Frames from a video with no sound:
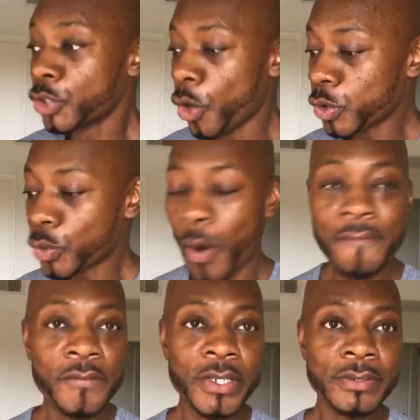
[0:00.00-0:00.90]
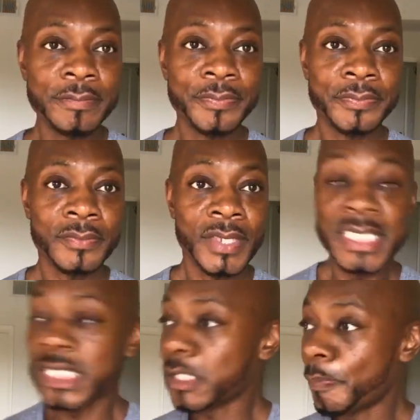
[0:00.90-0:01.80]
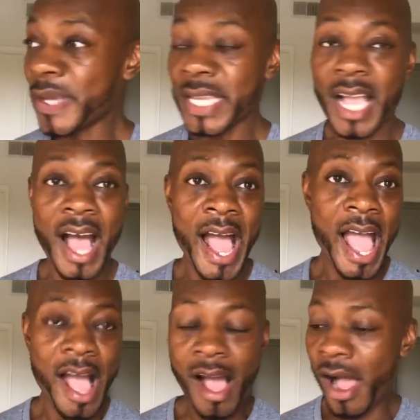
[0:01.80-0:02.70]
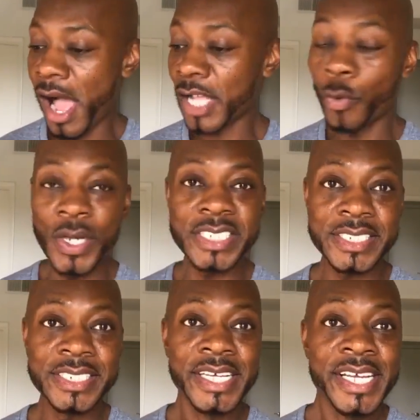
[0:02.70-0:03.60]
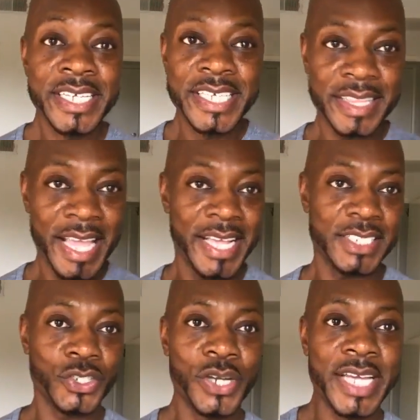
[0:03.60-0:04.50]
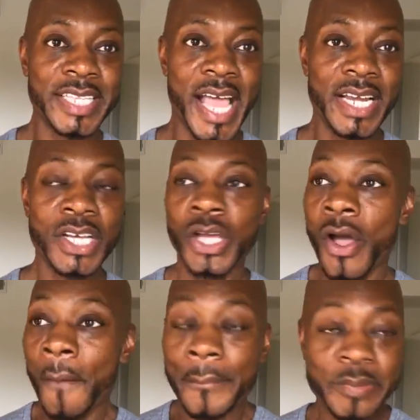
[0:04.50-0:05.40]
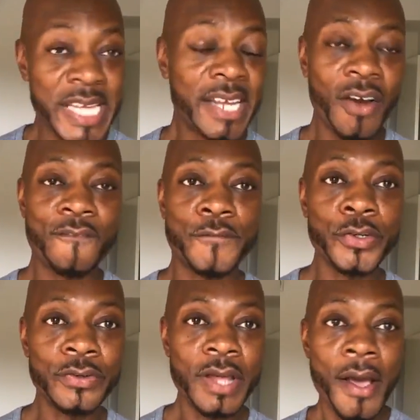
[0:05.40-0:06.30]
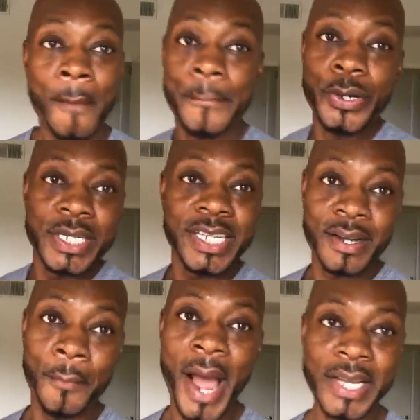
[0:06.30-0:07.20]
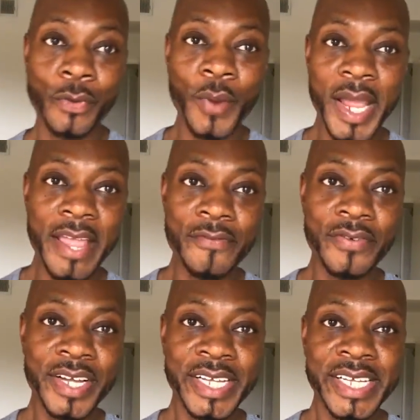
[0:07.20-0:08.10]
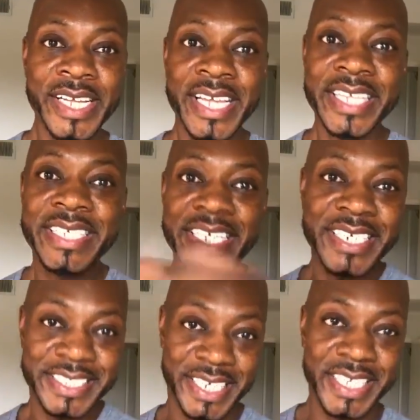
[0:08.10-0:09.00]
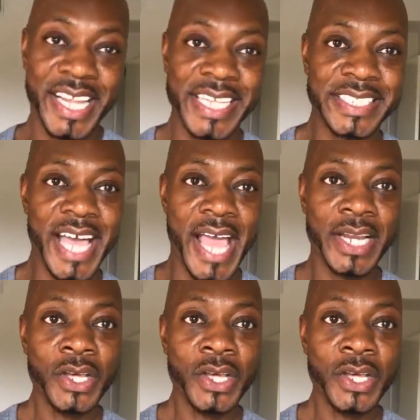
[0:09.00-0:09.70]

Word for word: Go to our phone, speak a, a, a question, get the answer like that. Take our food, put it in a microwave, get it done like that.